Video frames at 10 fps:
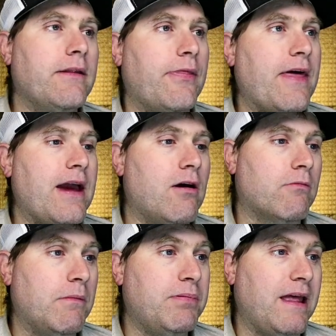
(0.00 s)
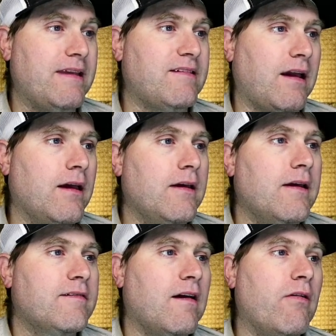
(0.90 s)
that they are replacing.
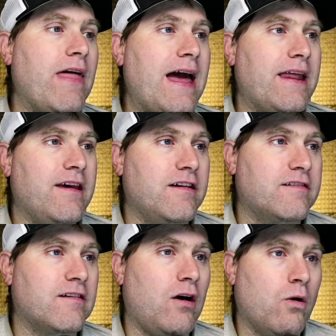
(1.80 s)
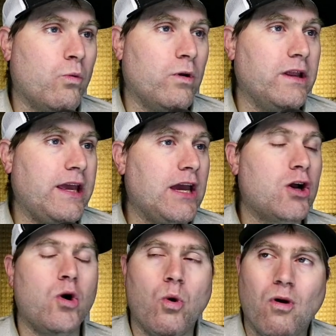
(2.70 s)
So that is a really
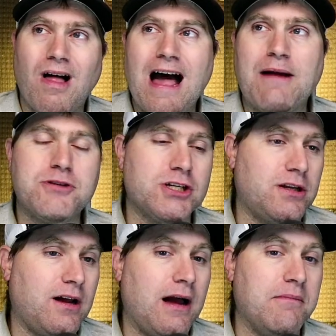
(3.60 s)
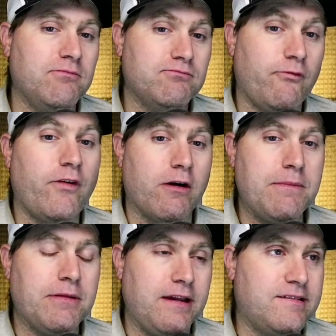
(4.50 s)
cool option. I'm very
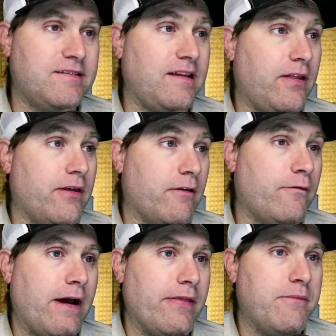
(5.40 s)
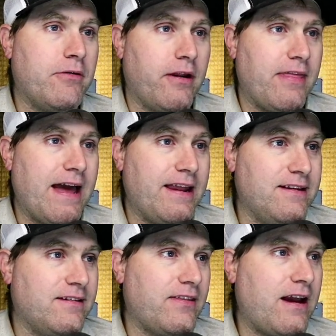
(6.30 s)
Very pleased to see that they're finally putting that
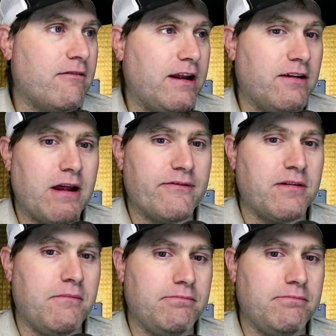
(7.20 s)
into there, and I don't have to